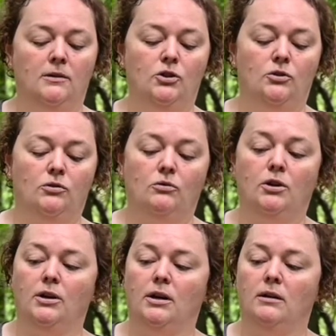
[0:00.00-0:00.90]
to
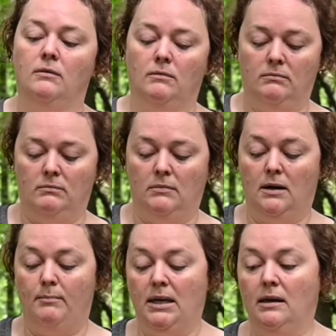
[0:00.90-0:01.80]
cook
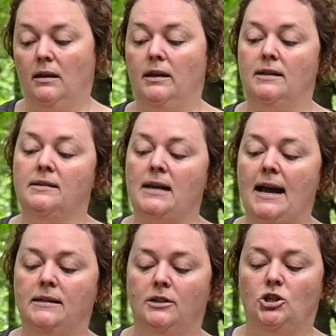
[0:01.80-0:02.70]
a meal and a
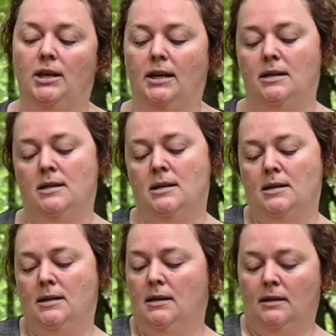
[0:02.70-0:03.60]
side dish in.
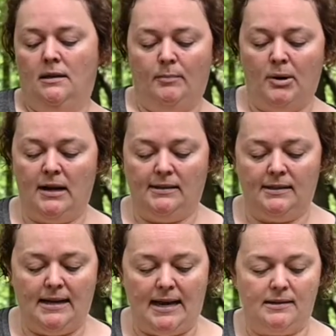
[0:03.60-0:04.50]
The
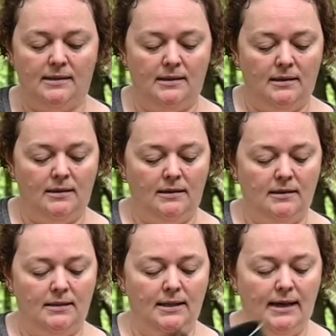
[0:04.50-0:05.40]
pots nest
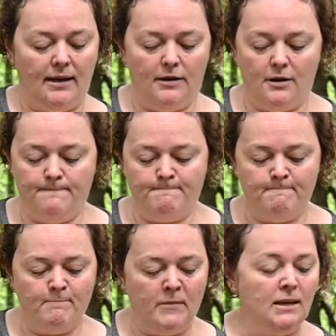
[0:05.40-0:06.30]
together.
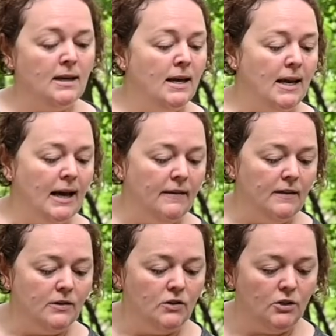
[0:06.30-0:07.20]

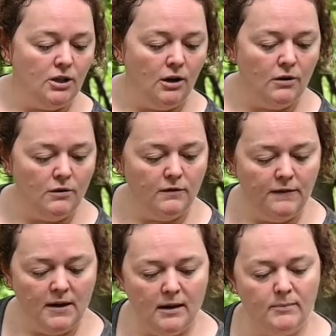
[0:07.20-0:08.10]
And the
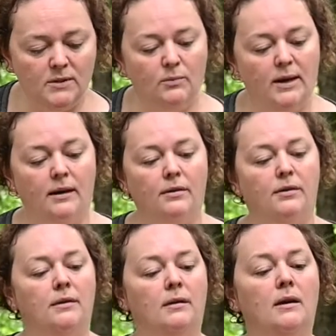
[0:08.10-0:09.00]
stove comes with,
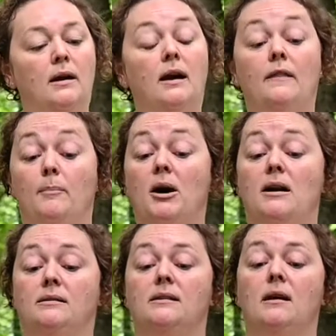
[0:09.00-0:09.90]
the
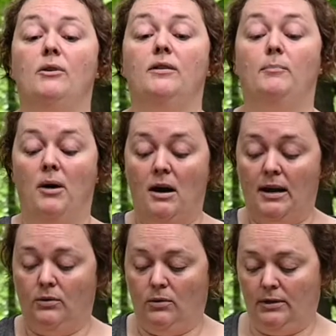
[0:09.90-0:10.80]
pots come with a
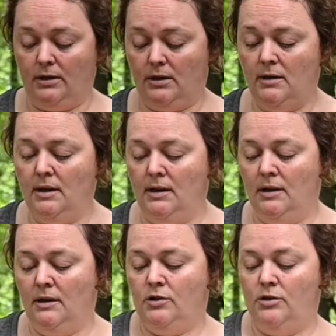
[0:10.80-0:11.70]
pot holder
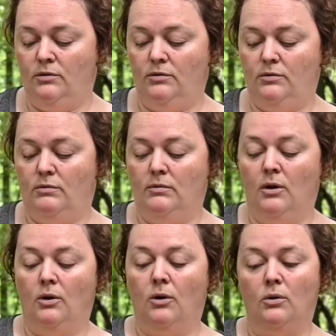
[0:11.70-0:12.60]
to
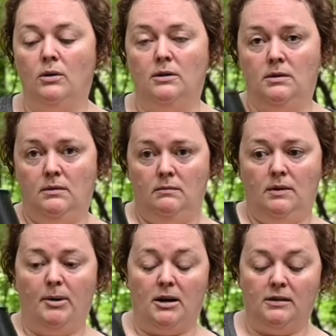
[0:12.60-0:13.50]
hold
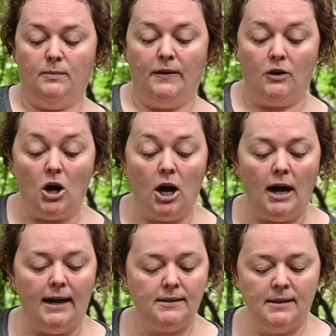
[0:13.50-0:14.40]
the pots when they're
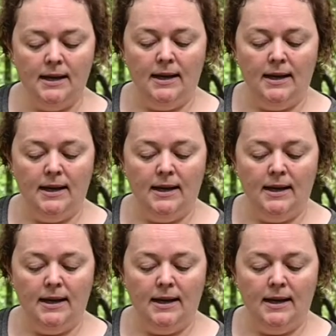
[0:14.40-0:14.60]
hot.